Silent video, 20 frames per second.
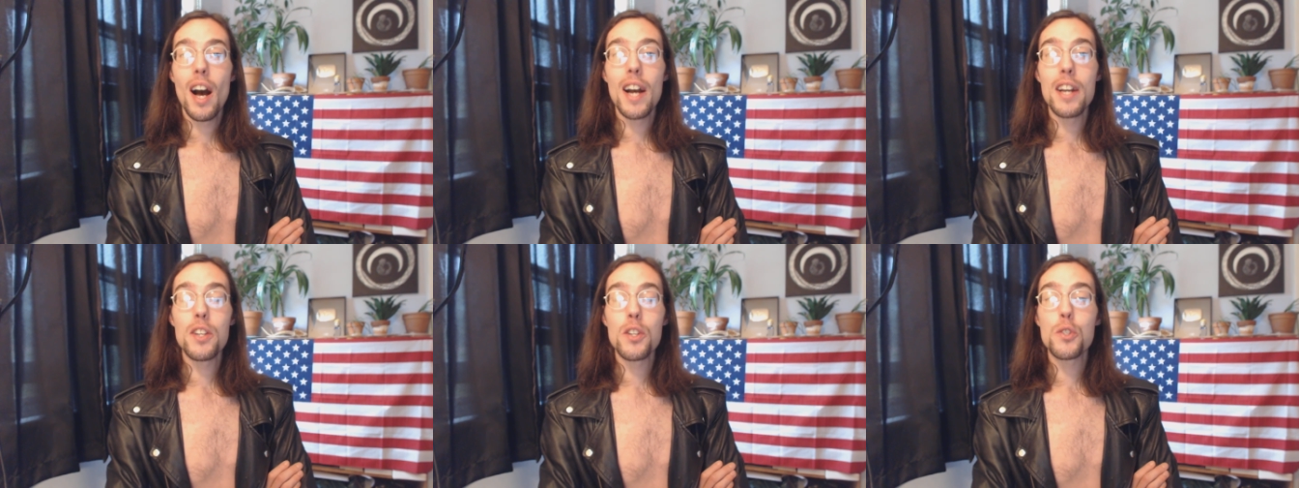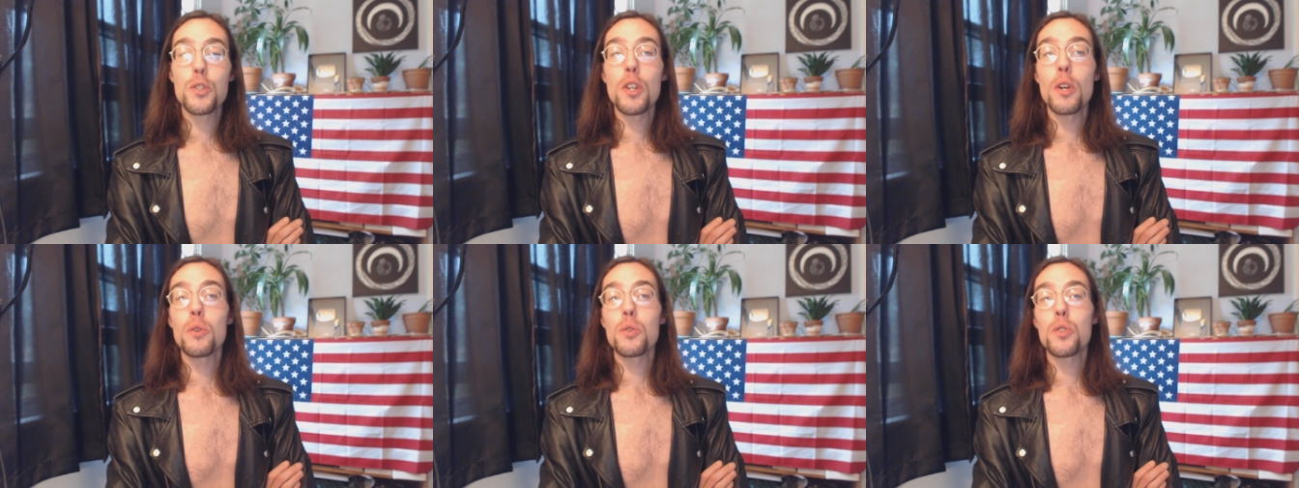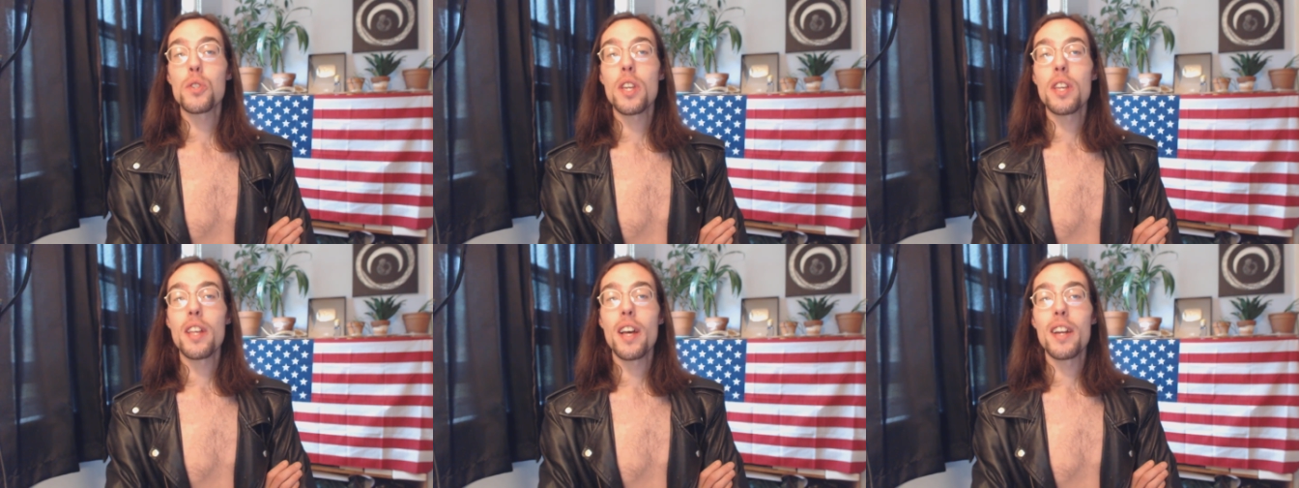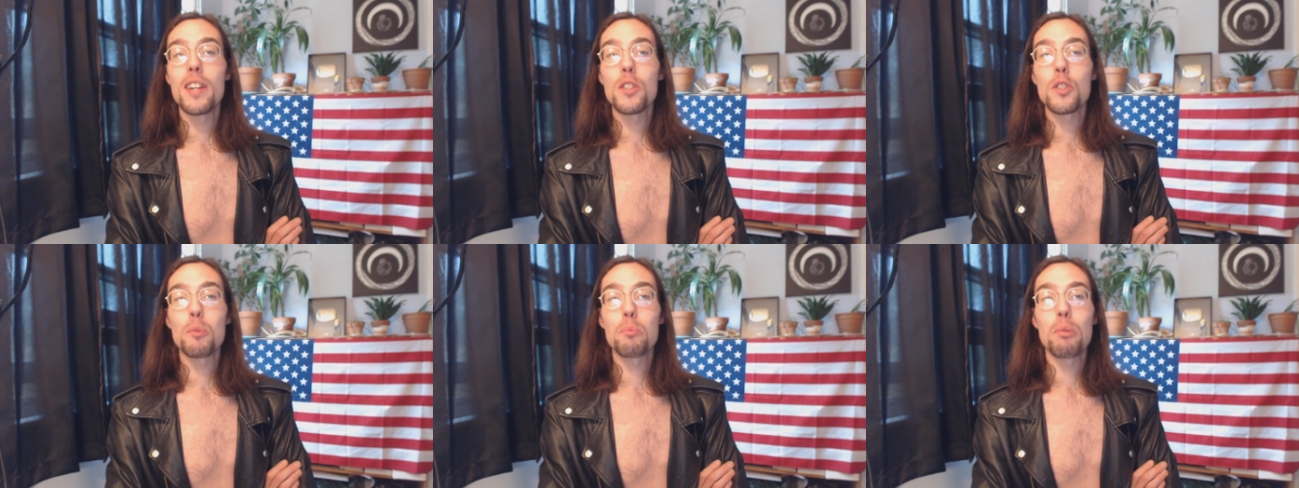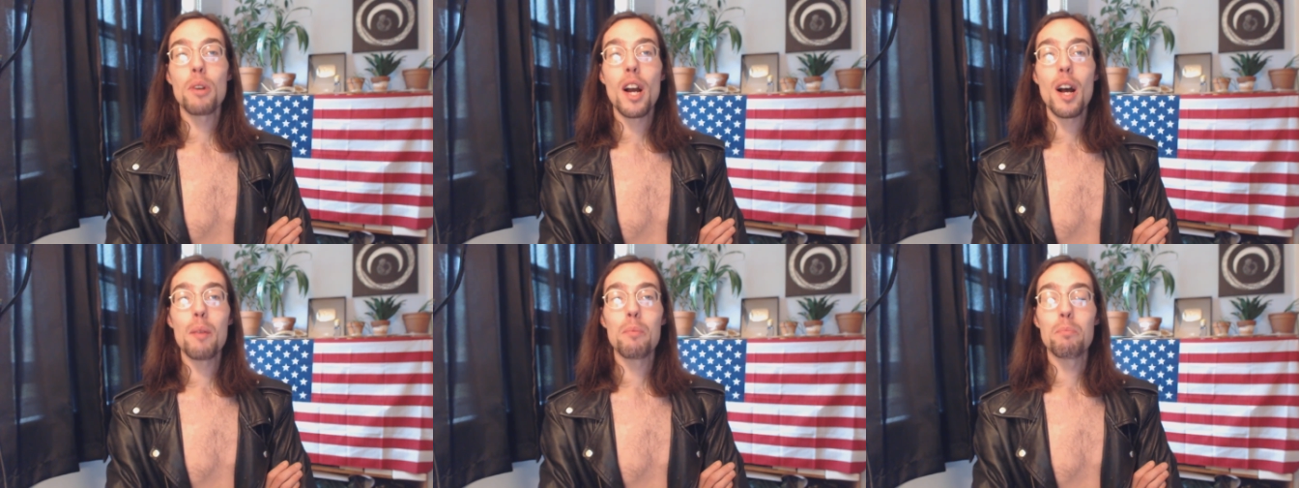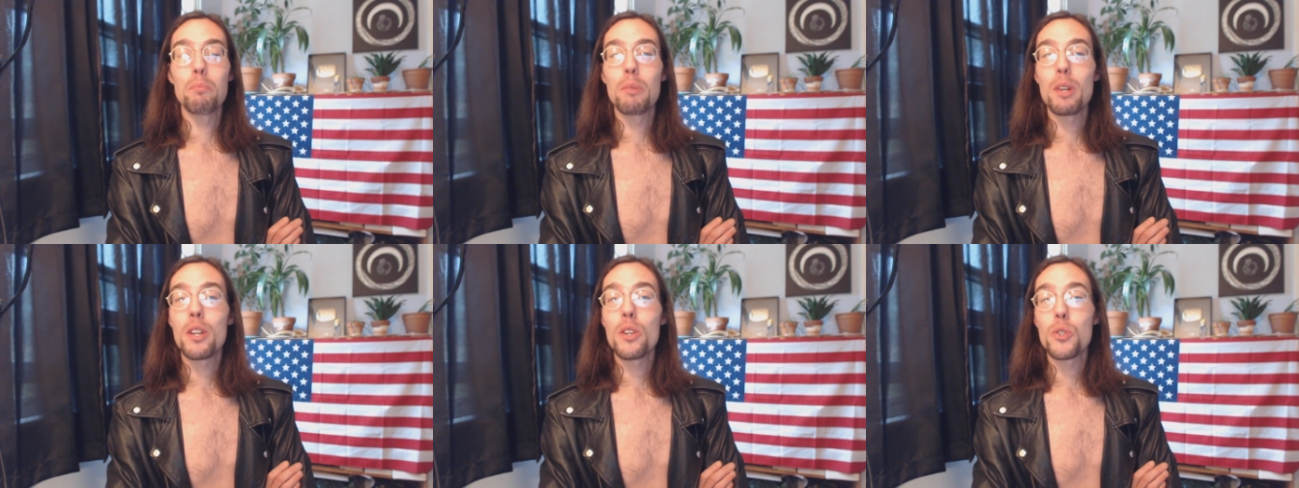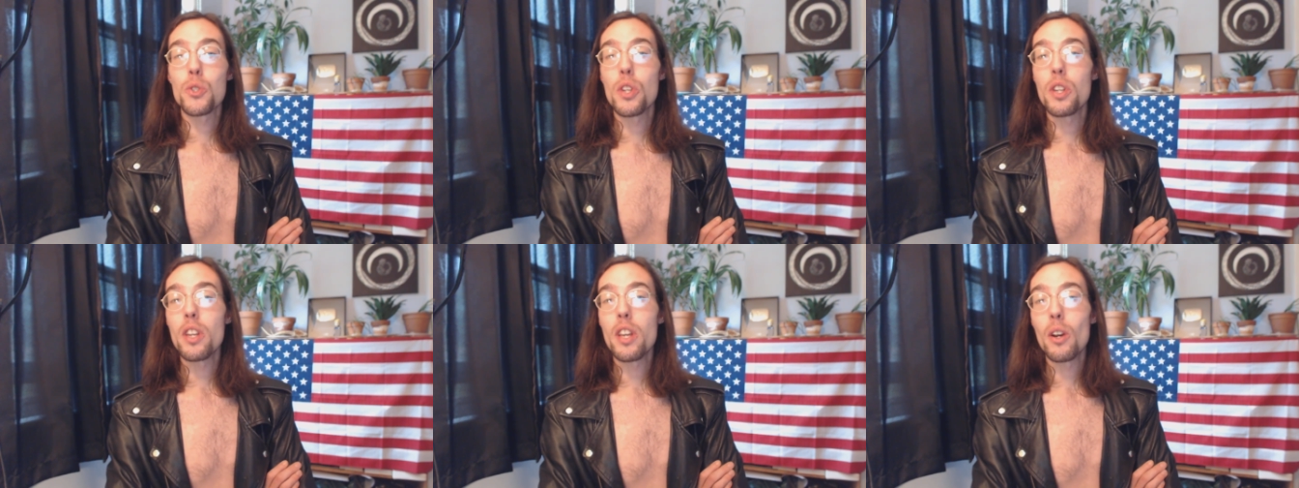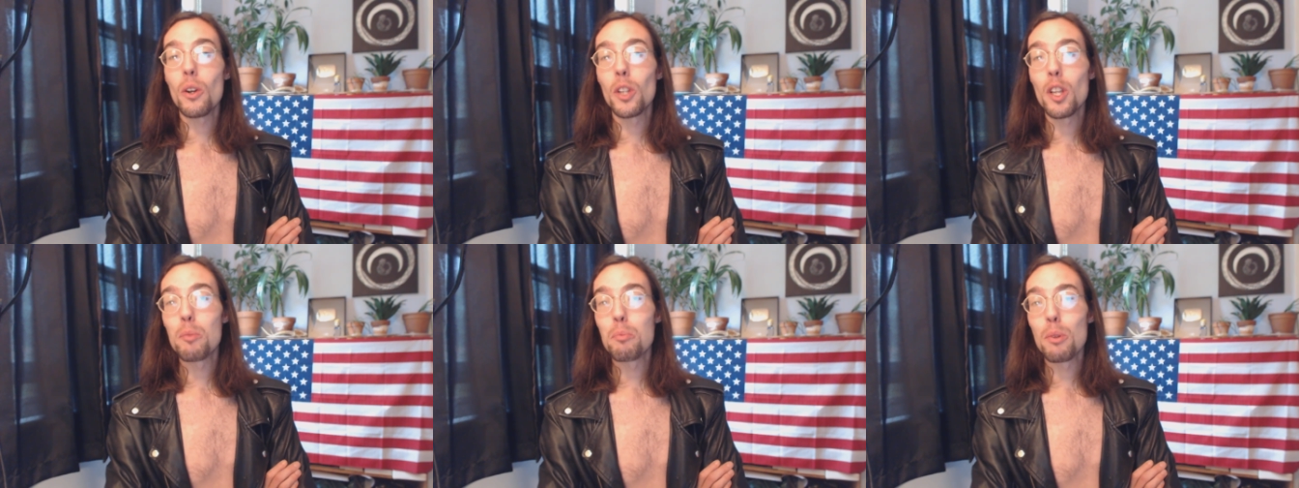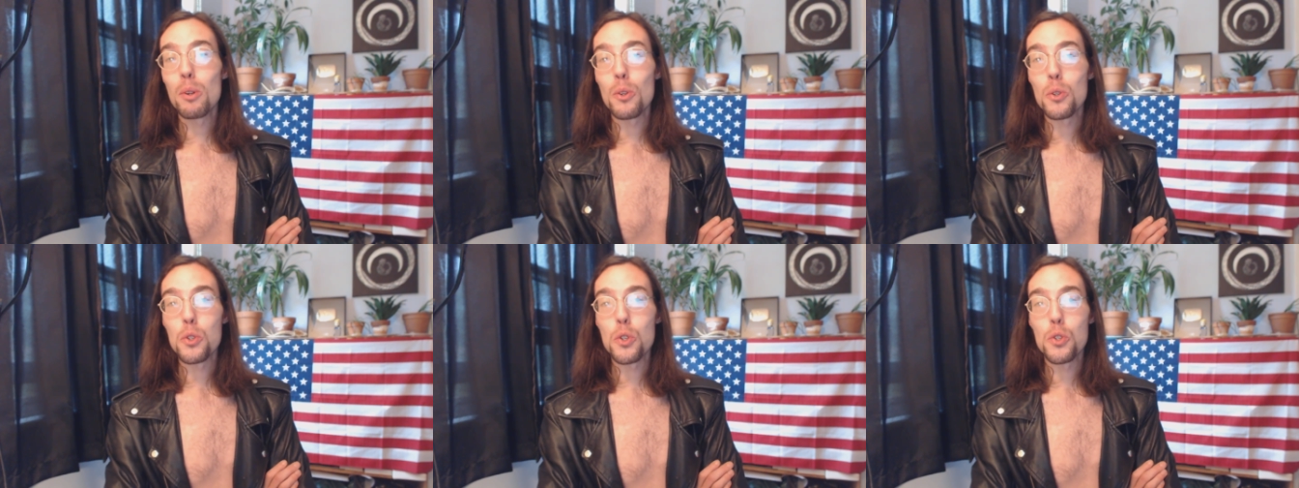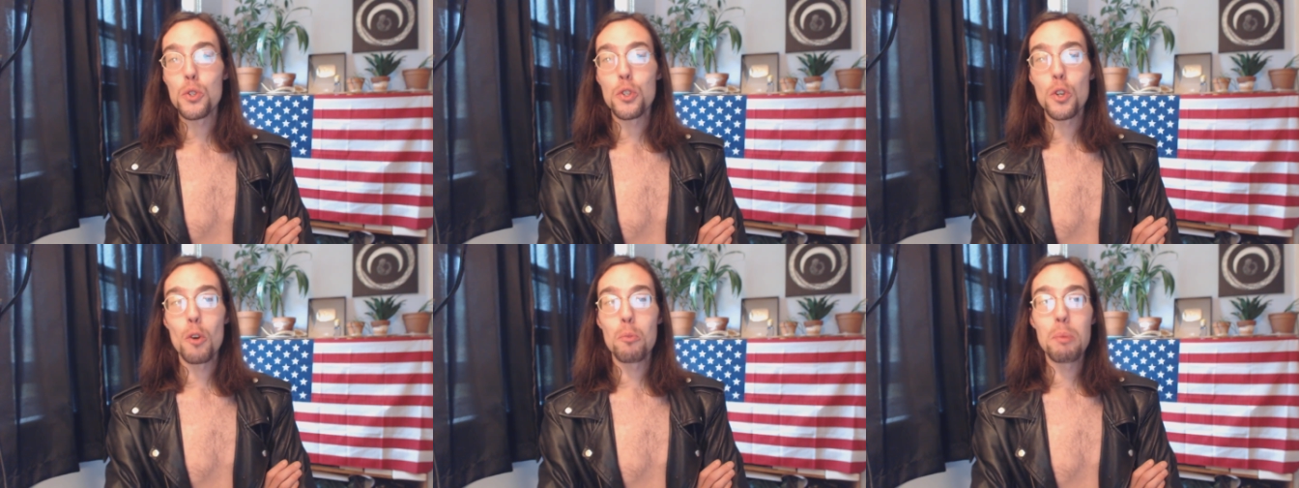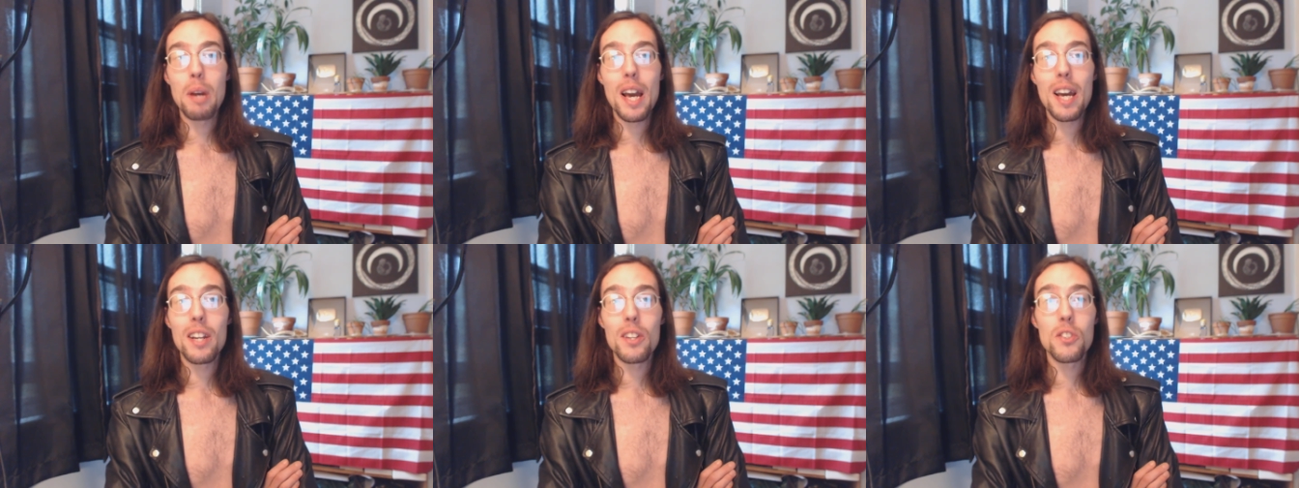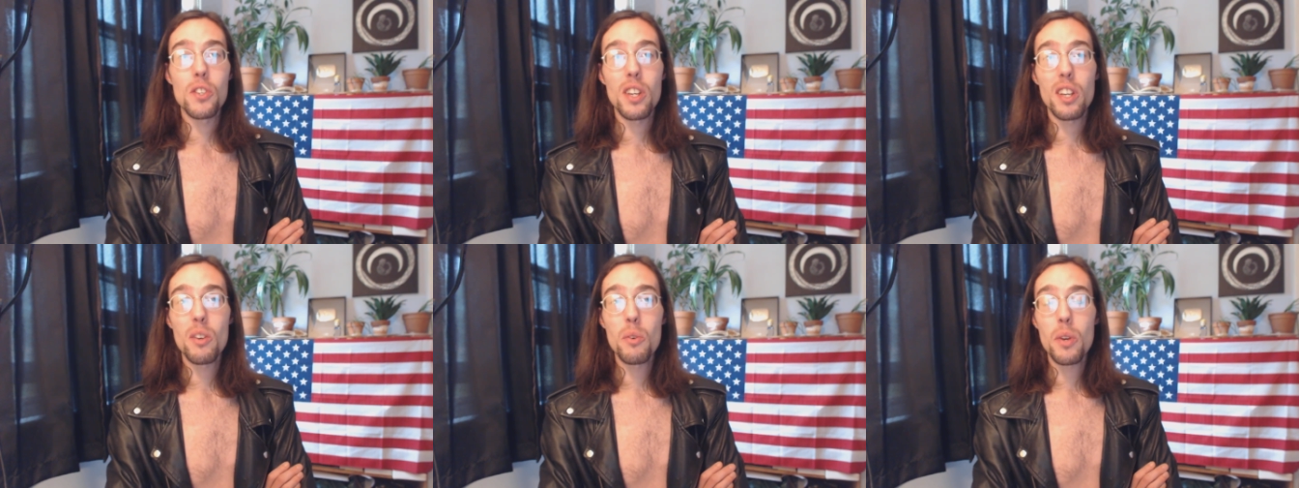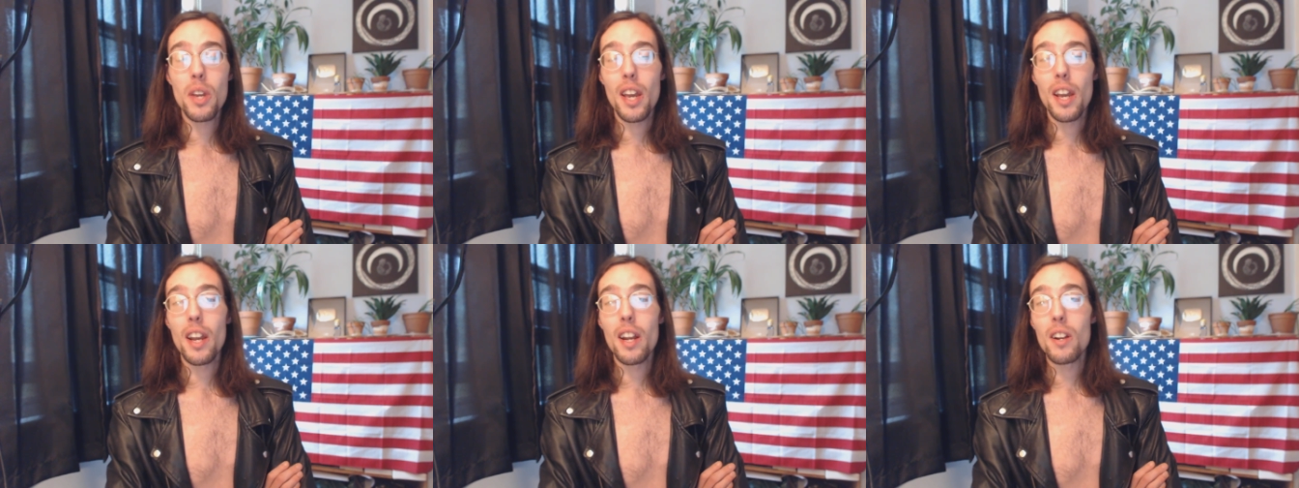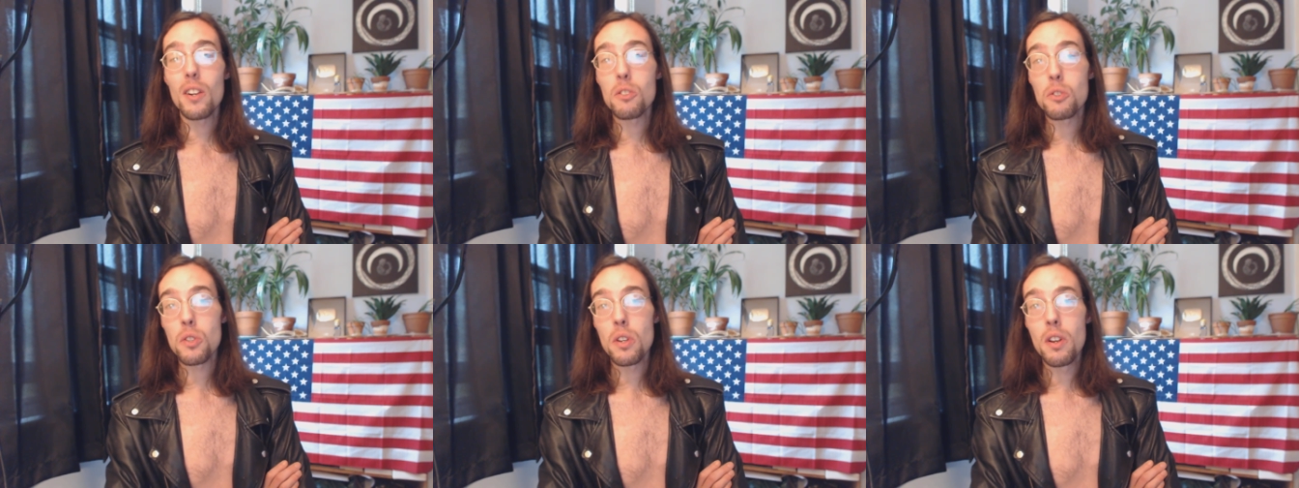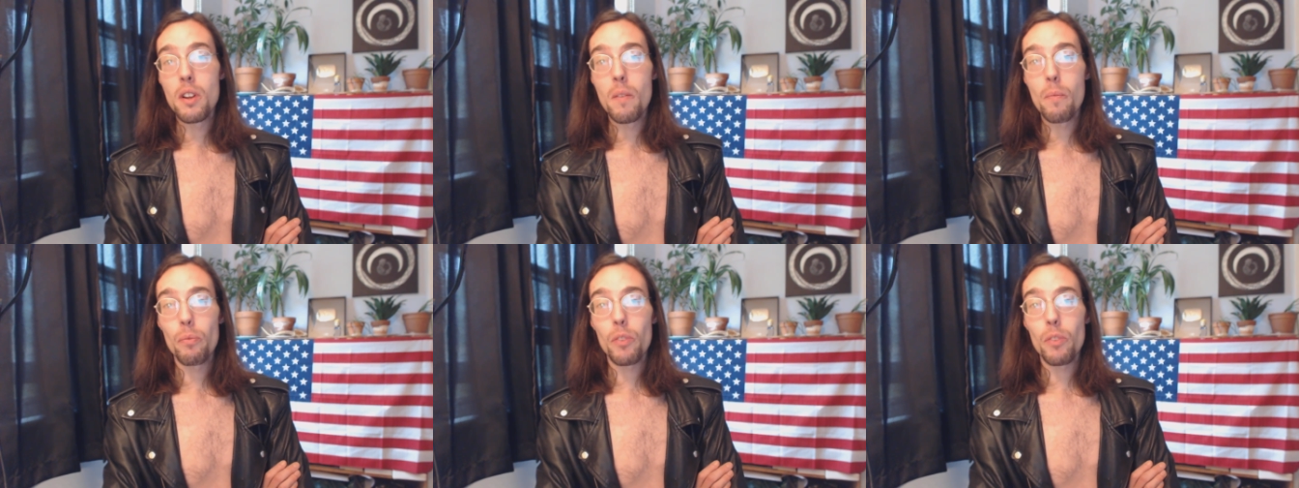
I just don't see that as a problem because the neoliberals are so bad, it's like, who cares?